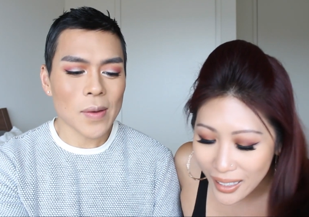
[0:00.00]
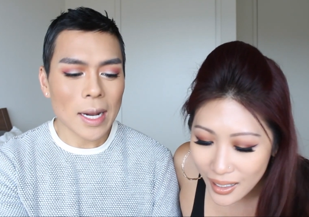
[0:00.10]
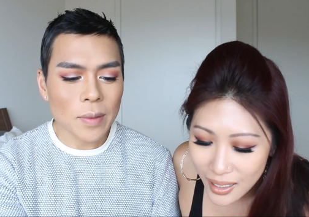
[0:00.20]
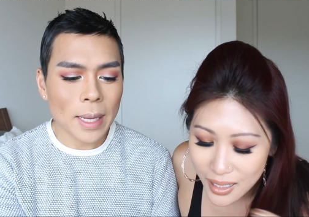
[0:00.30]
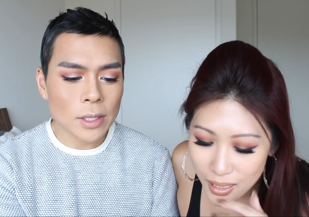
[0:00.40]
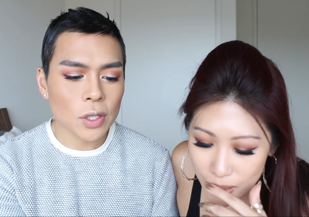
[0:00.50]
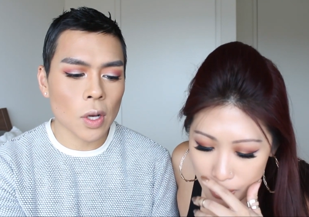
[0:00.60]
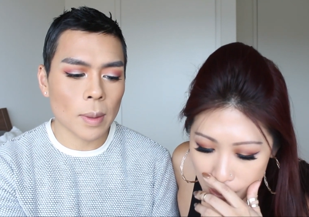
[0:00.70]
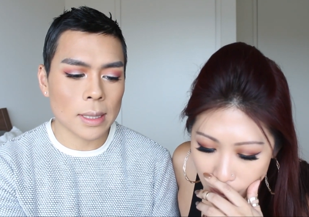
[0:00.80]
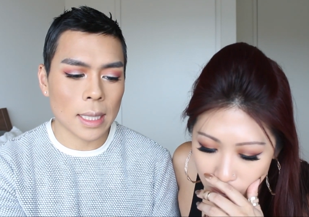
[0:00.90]
Speaker 1: So how do you manage to
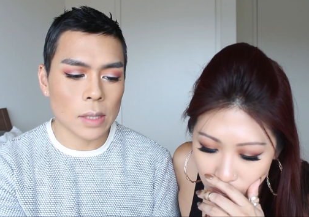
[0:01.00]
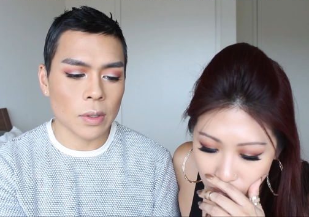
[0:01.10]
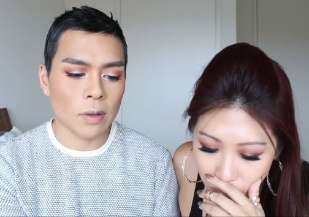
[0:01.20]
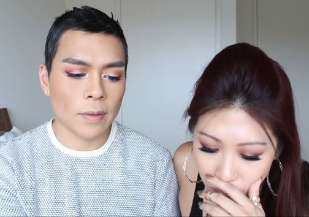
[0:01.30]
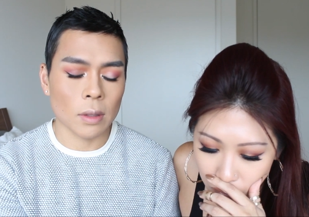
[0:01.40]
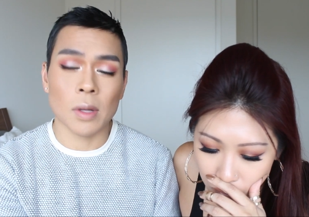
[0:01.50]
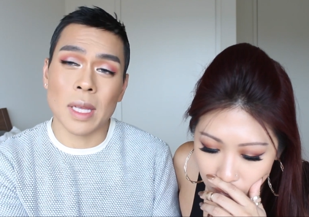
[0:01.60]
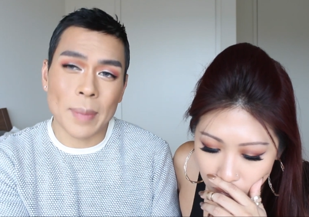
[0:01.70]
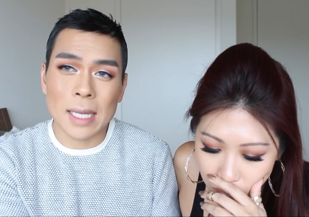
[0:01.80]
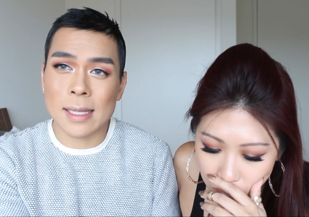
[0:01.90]
cope on days when you feel
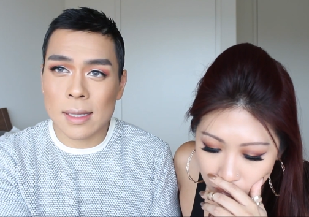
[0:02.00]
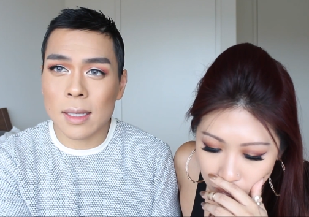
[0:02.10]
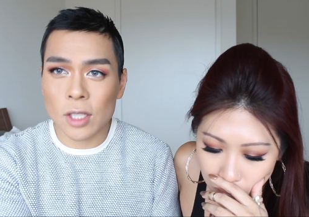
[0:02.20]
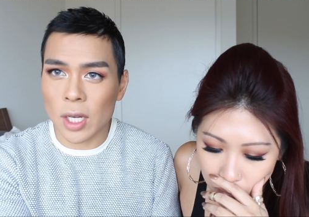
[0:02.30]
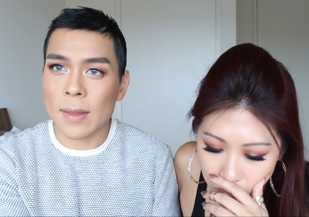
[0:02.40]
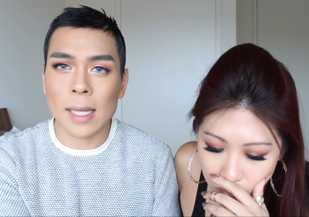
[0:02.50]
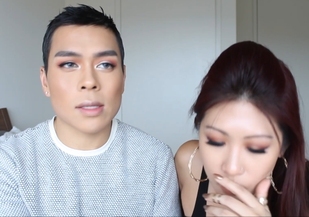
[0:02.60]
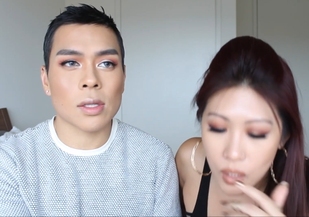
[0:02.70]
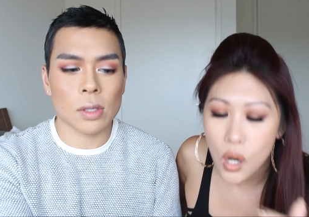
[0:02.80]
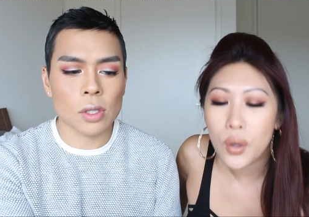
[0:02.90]
lonely? Because it's legit.
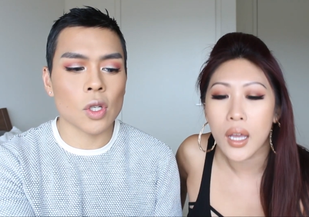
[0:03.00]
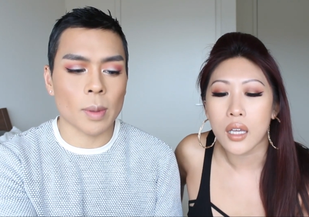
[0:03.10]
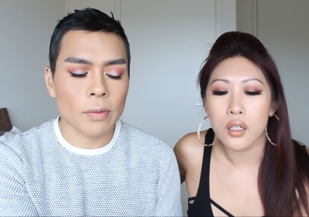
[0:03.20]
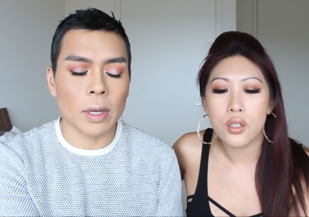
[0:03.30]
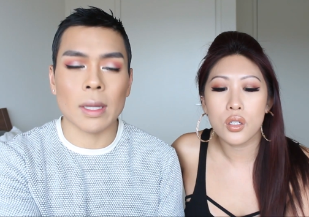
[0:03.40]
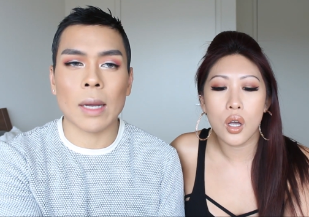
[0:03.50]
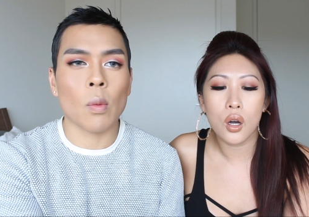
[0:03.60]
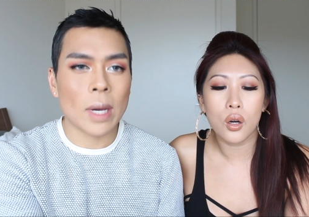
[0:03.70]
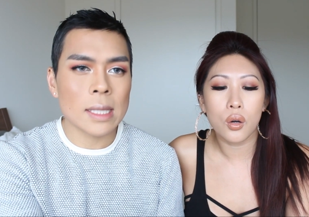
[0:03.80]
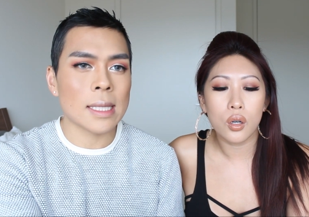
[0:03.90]
That's okay, super real. So
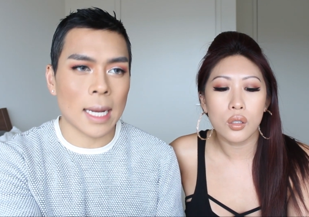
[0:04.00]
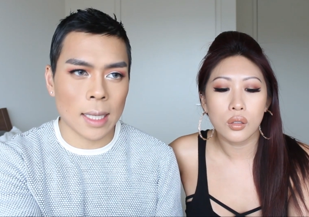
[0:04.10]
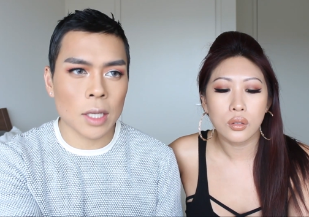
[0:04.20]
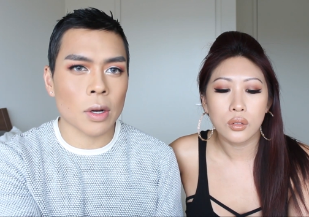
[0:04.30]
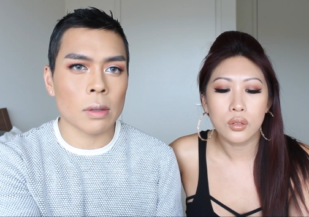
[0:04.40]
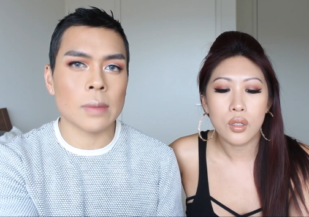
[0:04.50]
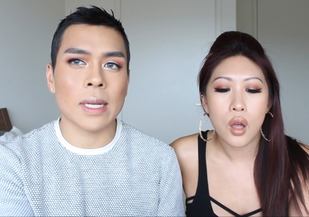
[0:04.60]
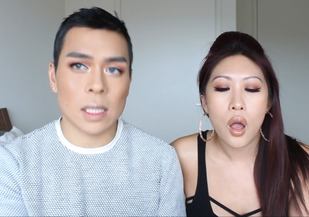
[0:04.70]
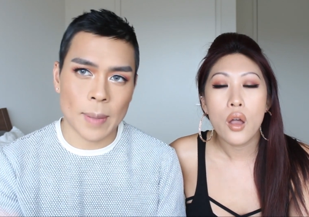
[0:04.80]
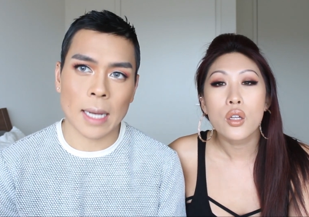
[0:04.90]
like with dating, you're going to
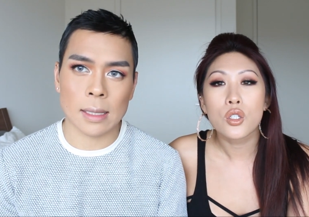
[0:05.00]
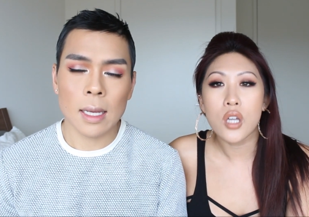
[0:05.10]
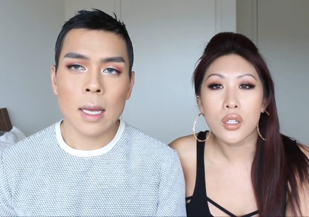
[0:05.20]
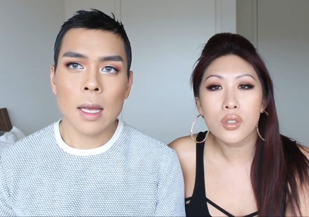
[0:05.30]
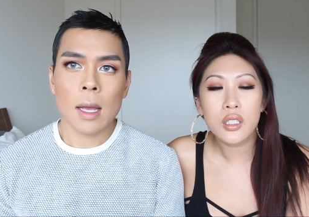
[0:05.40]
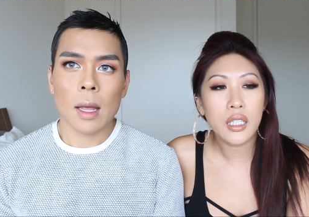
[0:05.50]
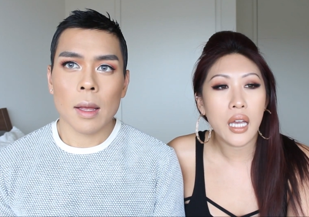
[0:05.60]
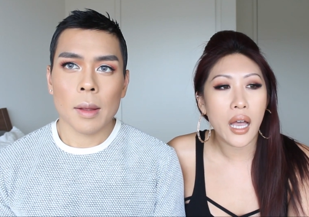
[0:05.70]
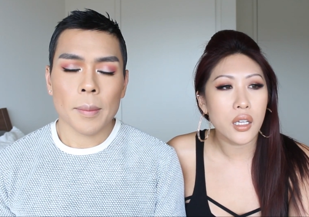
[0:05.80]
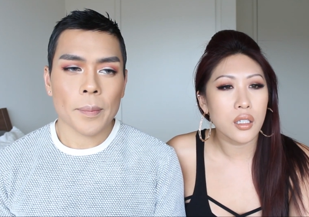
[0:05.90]
expect.
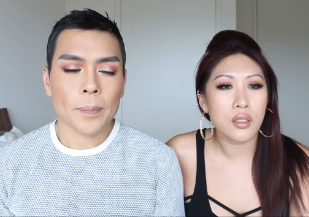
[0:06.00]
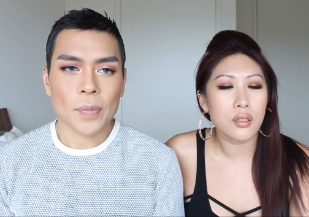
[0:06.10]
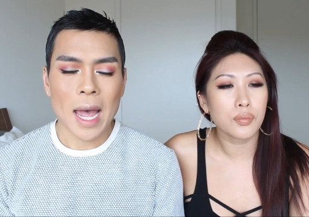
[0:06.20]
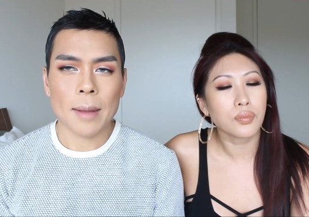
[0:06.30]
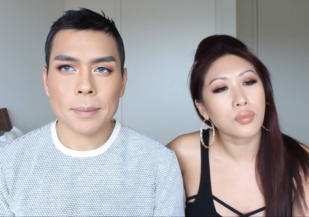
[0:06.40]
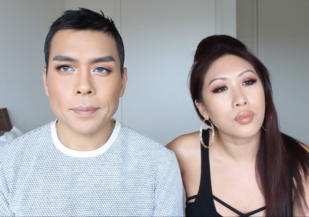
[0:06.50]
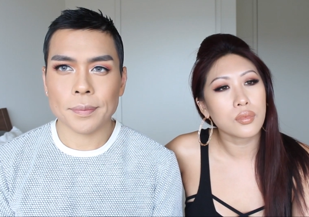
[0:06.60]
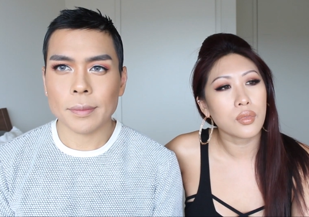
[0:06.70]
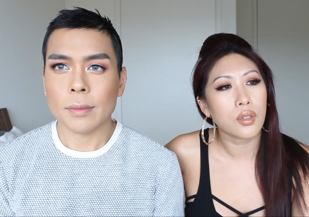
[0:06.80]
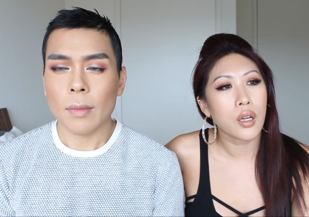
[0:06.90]
Speaker 2: Generally, I it, that
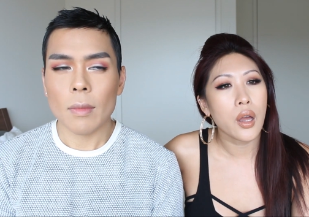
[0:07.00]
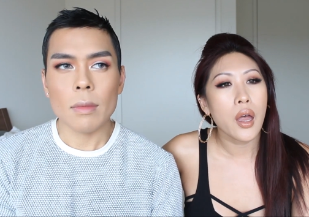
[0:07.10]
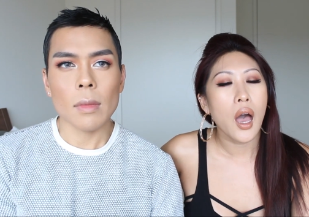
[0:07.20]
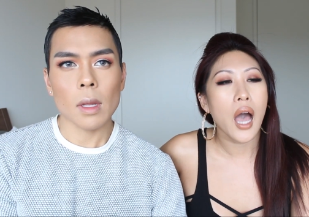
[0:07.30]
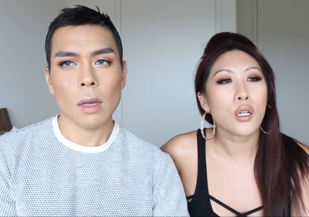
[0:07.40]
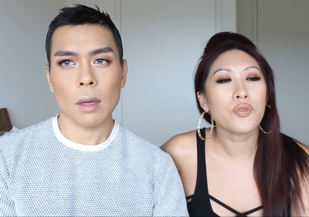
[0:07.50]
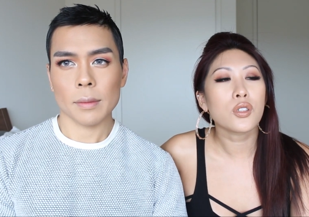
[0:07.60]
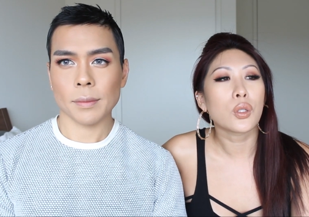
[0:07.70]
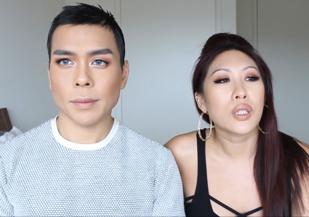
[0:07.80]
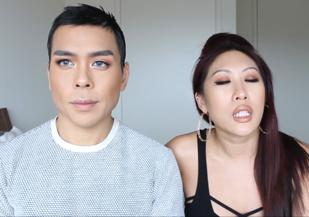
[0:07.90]
I don't
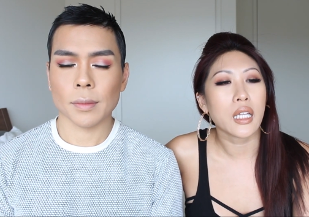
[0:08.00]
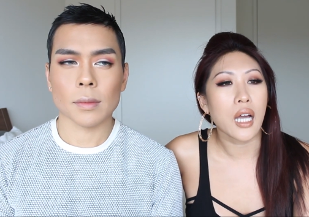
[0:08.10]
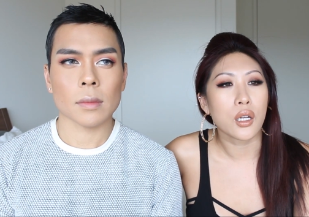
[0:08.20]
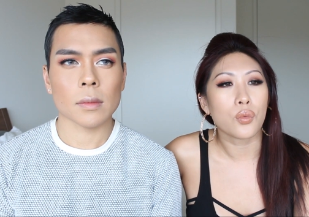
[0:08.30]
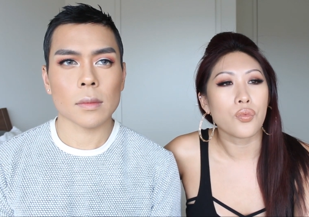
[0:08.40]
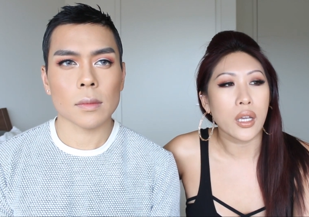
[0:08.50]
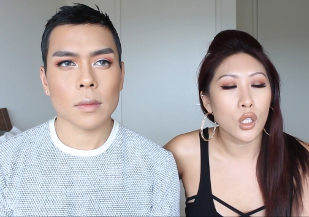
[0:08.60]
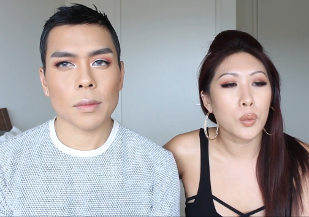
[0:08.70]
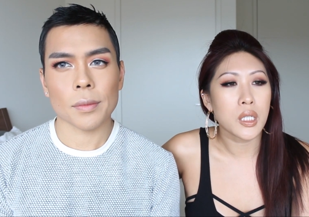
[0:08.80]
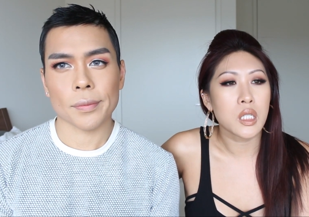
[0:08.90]
feel lonely like on a
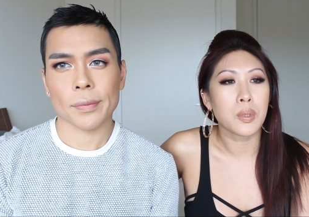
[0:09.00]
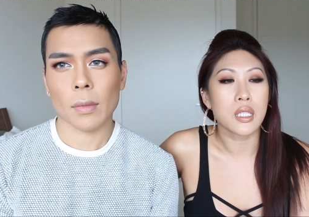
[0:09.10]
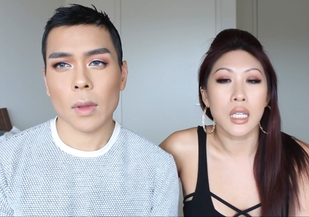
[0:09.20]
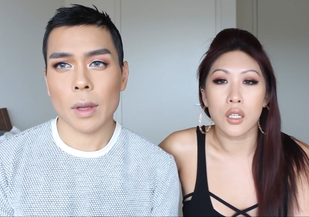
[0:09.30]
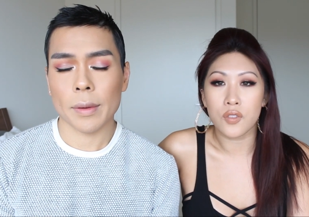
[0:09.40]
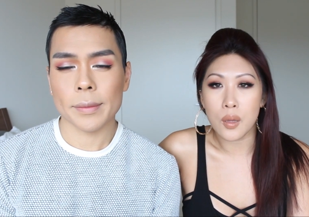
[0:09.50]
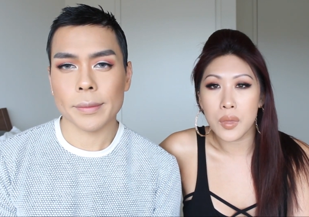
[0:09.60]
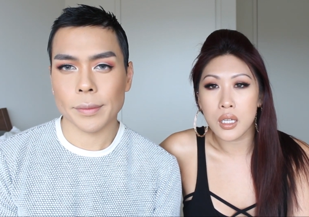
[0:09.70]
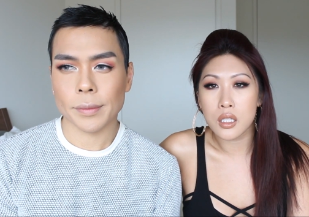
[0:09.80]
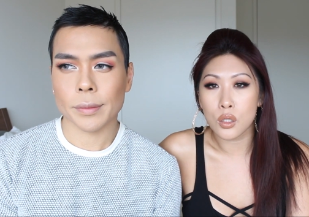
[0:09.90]
regular basis, but it's like if
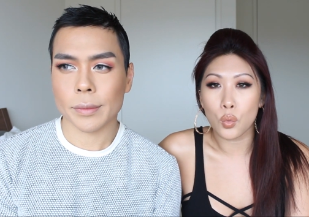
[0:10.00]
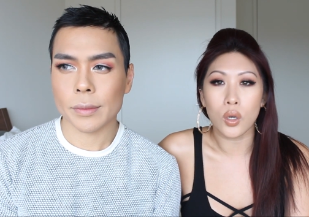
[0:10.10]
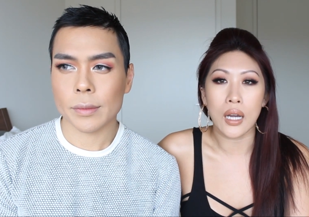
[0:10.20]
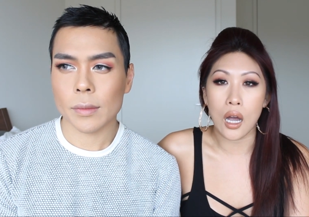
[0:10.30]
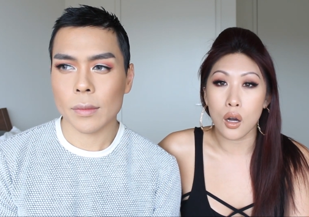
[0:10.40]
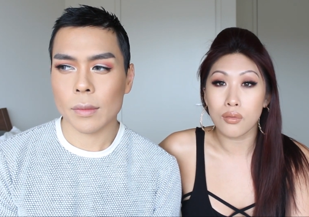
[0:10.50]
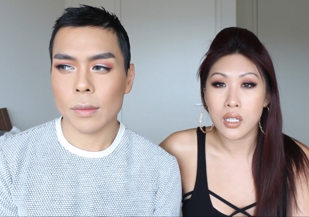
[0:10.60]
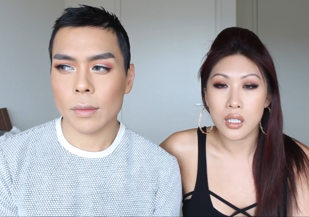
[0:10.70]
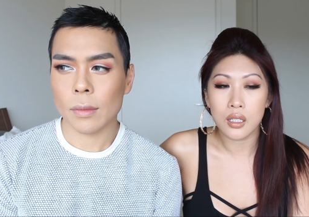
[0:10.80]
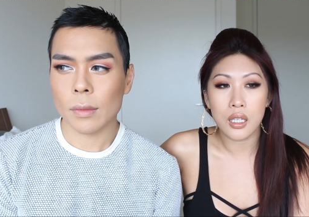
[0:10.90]
something didn't work out
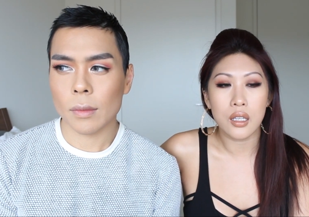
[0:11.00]
recently,